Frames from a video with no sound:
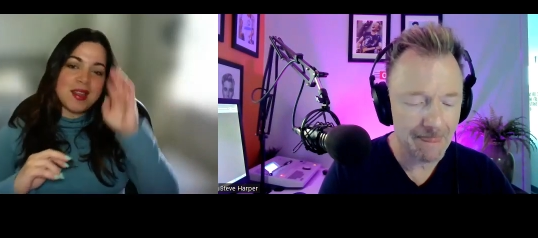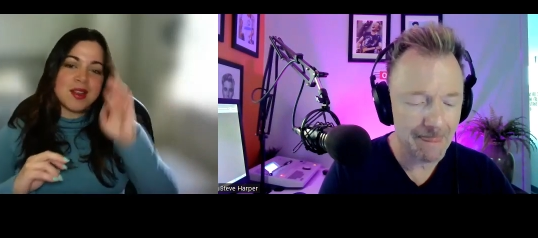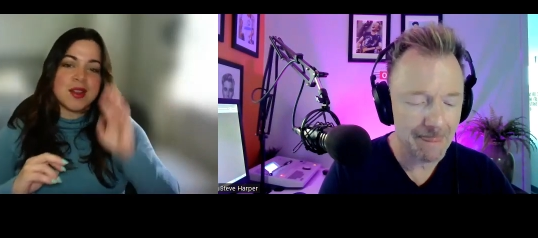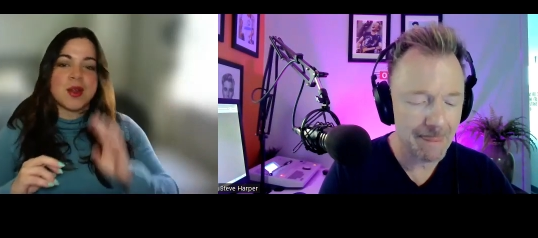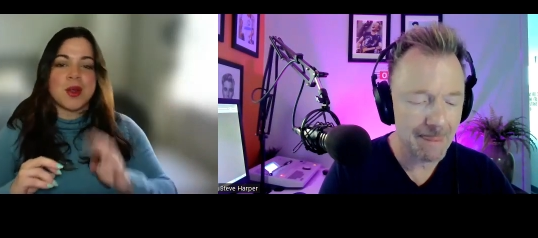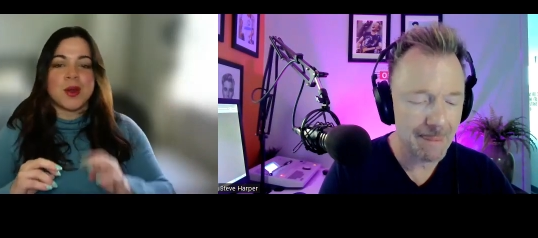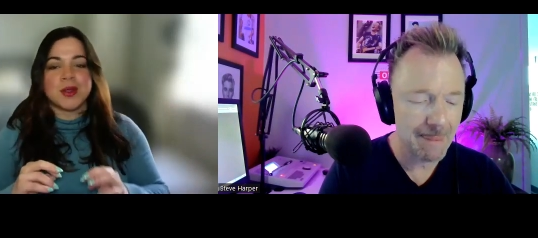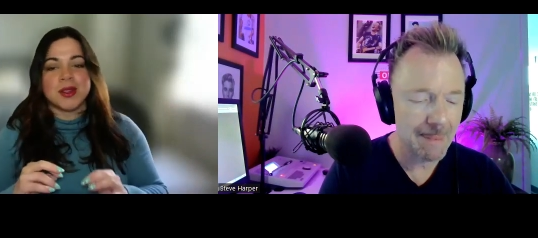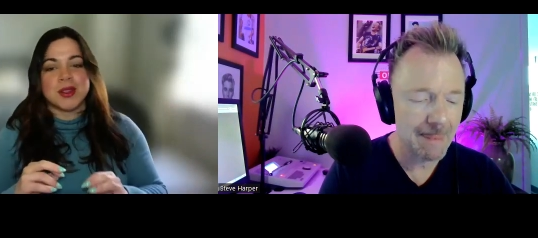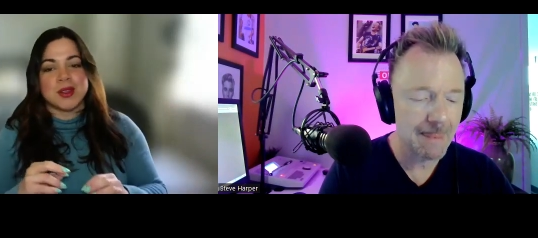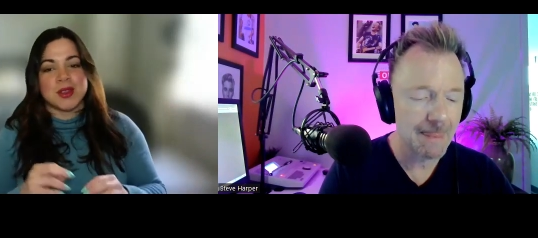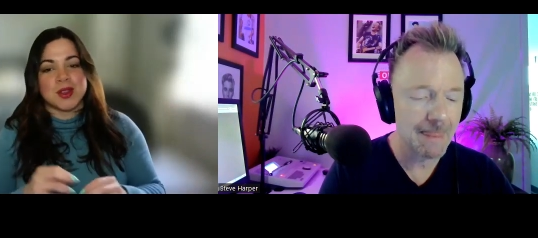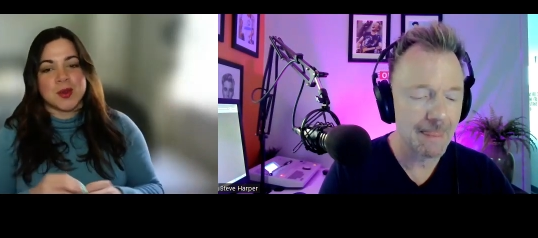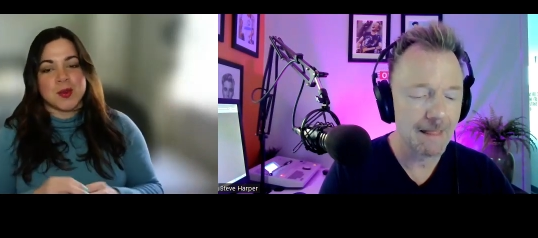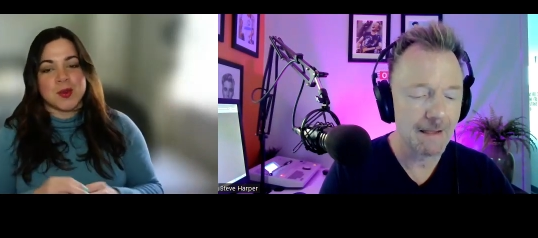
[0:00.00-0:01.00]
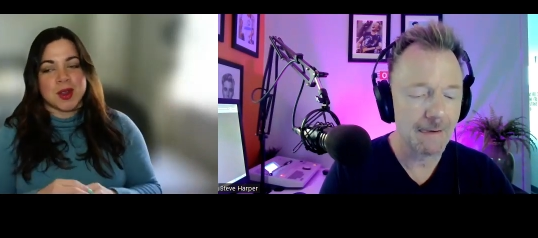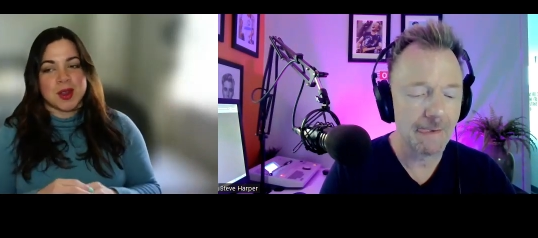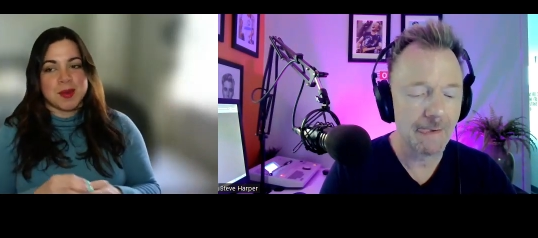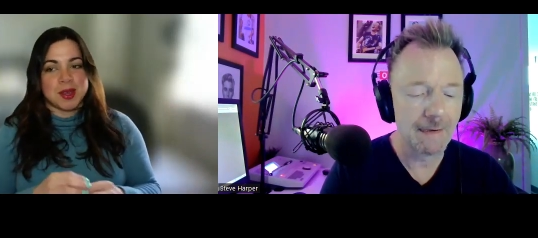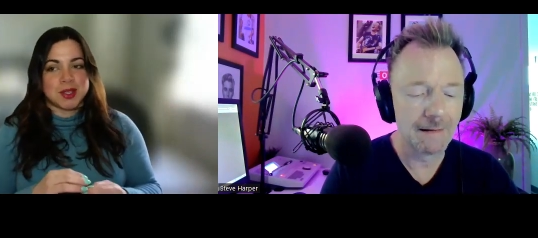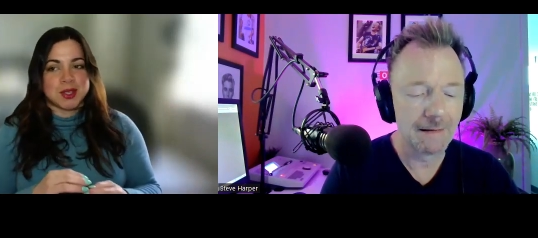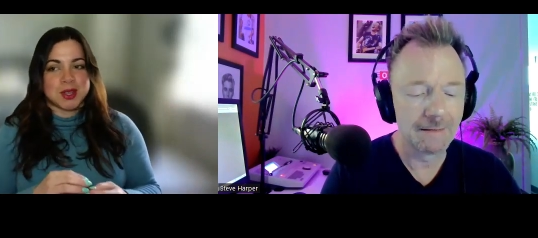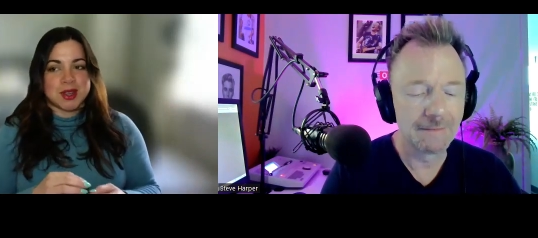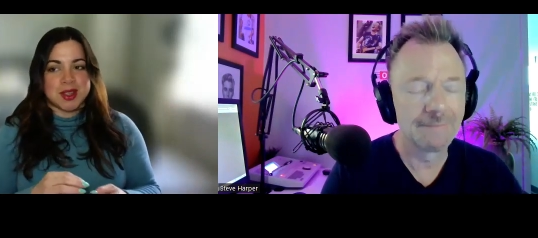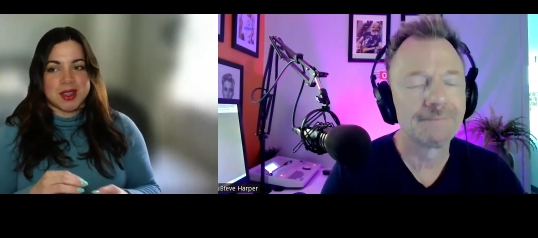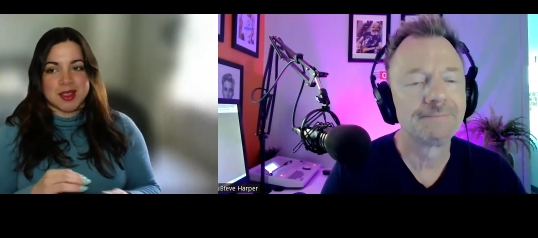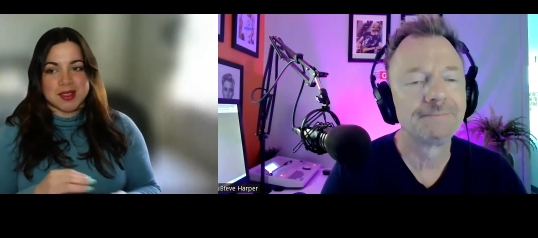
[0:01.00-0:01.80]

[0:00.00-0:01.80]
Speaker 1: not only do you want to make sure that the